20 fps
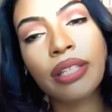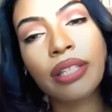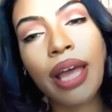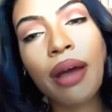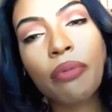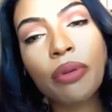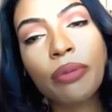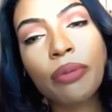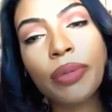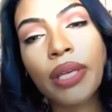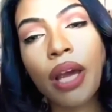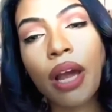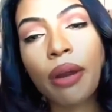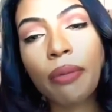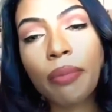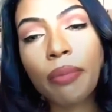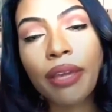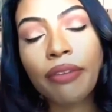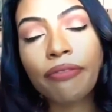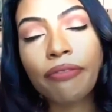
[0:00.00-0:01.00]
would be our
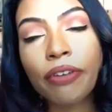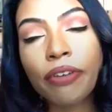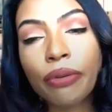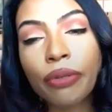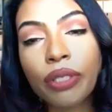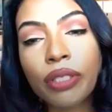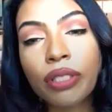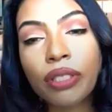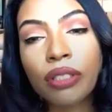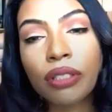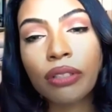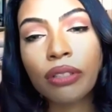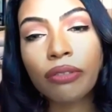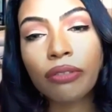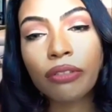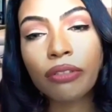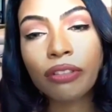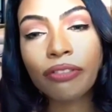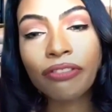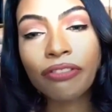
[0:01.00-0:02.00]
main focus. The
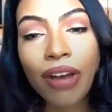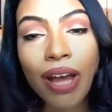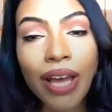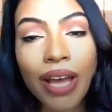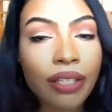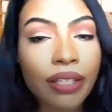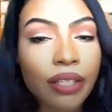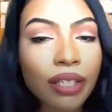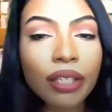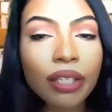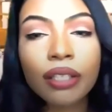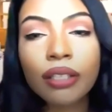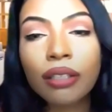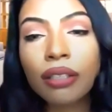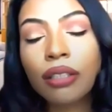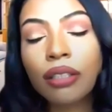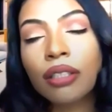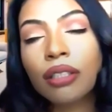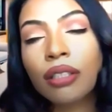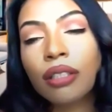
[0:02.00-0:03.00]
finding
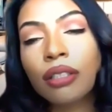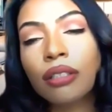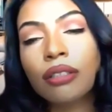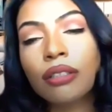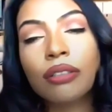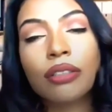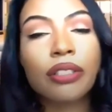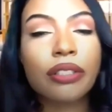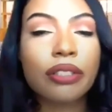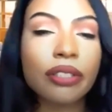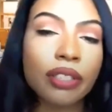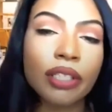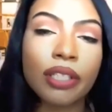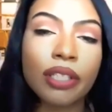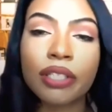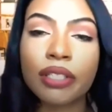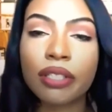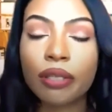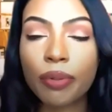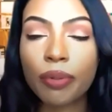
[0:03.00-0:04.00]
is the
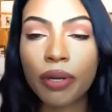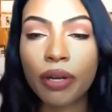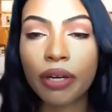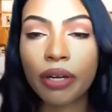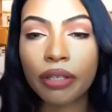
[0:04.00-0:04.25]
easy part.